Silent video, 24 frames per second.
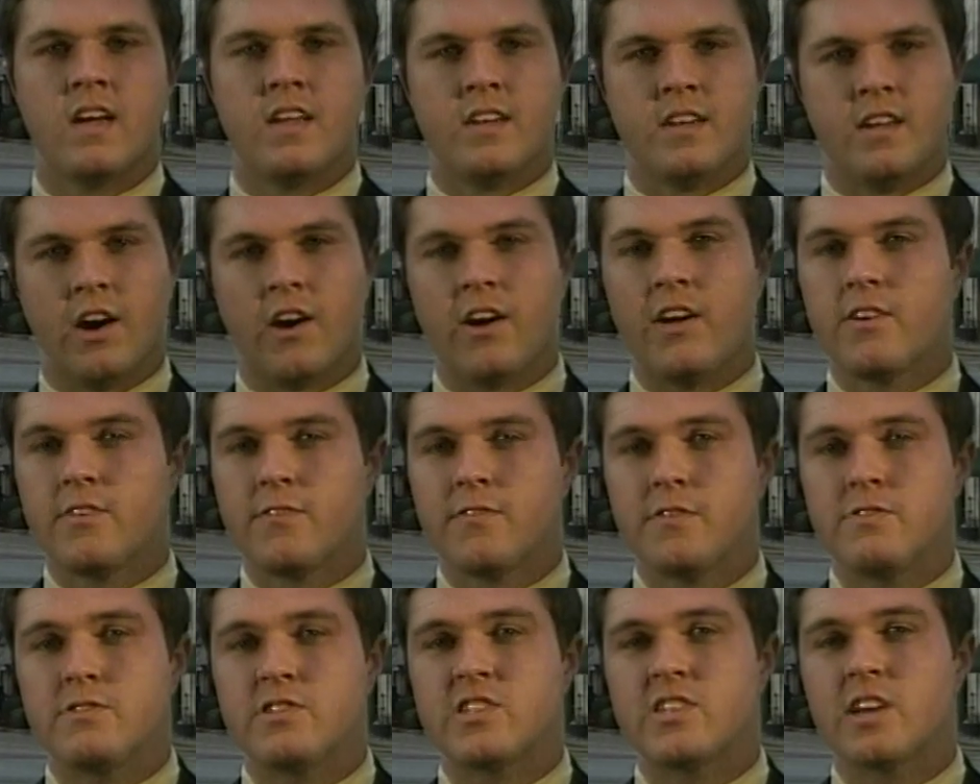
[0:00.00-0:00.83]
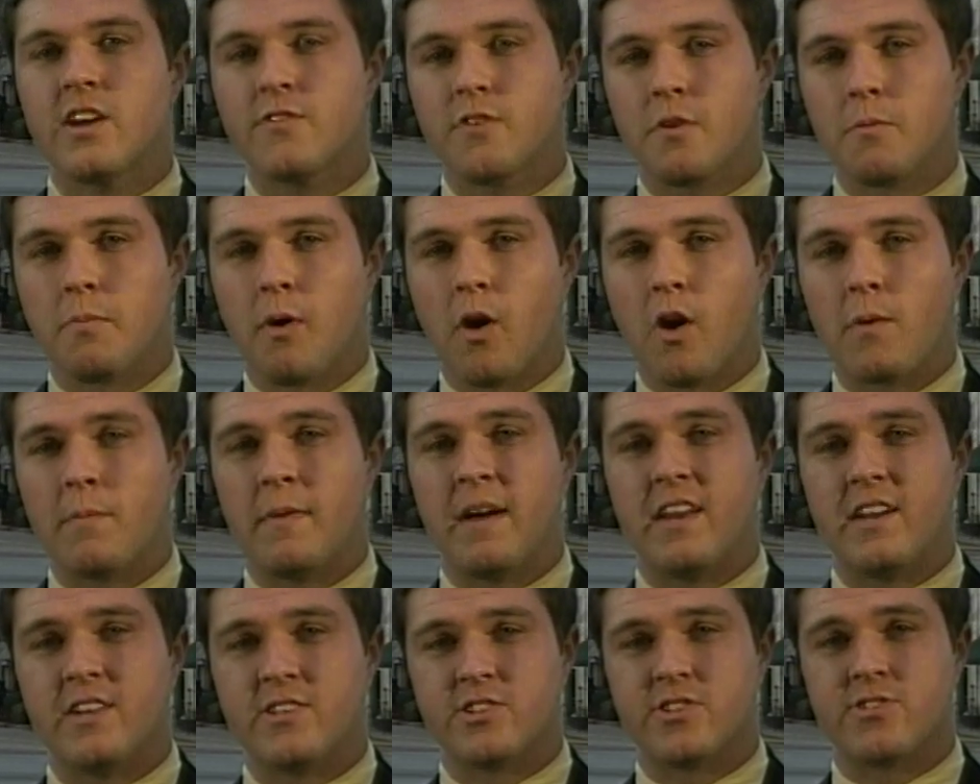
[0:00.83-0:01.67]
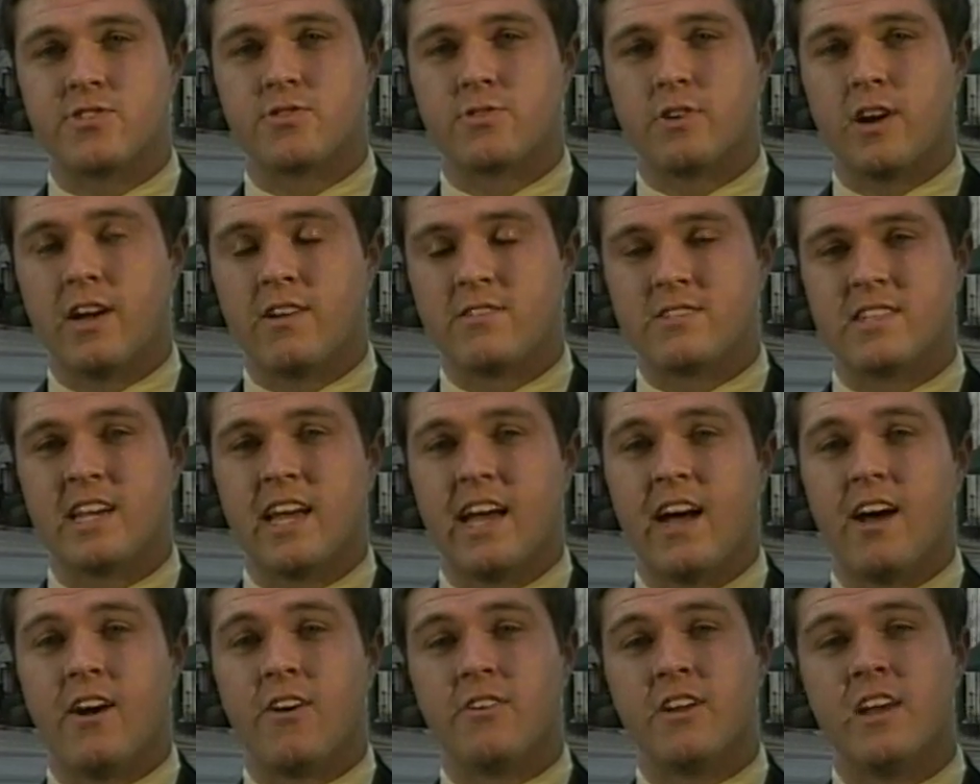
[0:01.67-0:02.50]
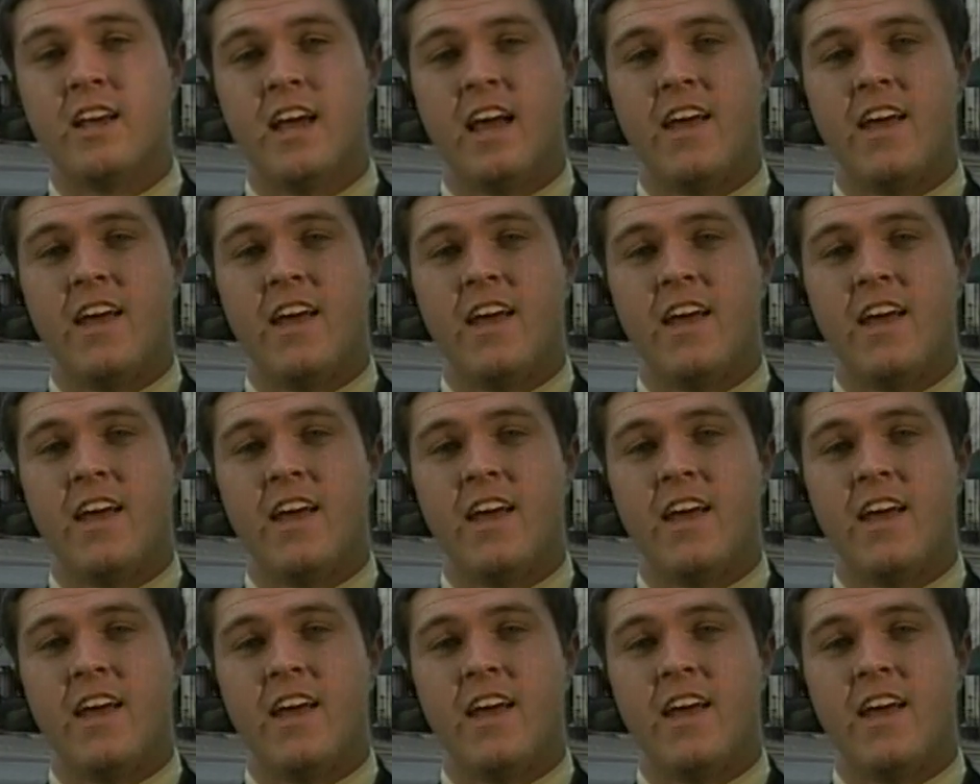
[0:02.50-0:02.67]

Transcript: Now, I interviewed several bar managers around town,